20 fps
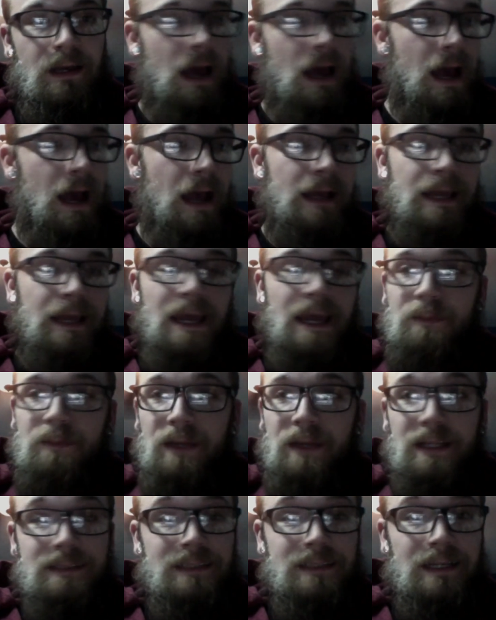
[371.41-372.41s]
i can't
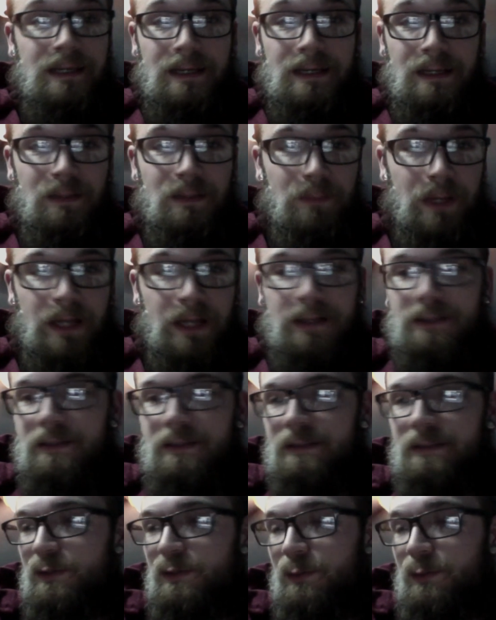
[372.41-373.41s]
meditate in a bed it
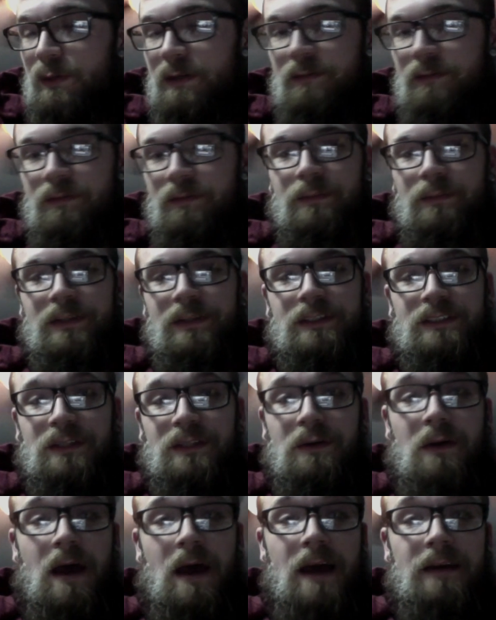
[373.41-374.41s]
doesn't work for me so
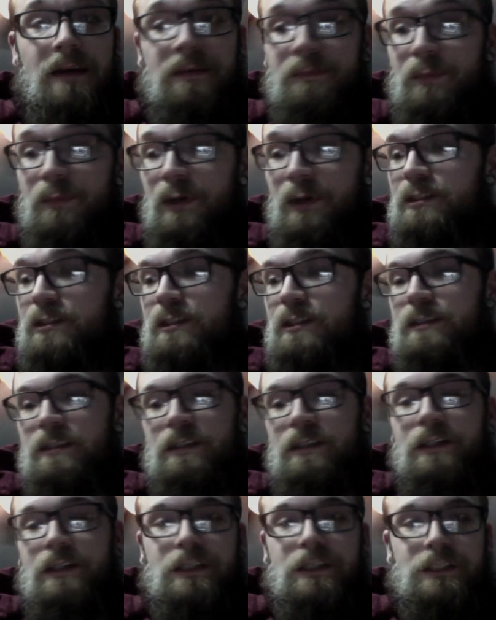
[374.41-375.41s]
i purchased a
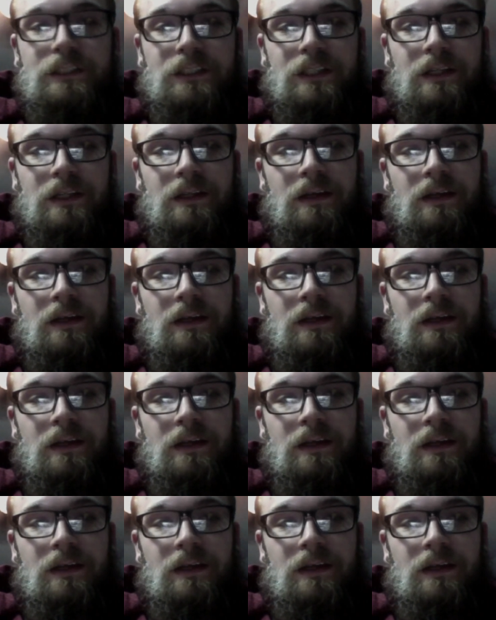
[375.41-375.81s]
cushion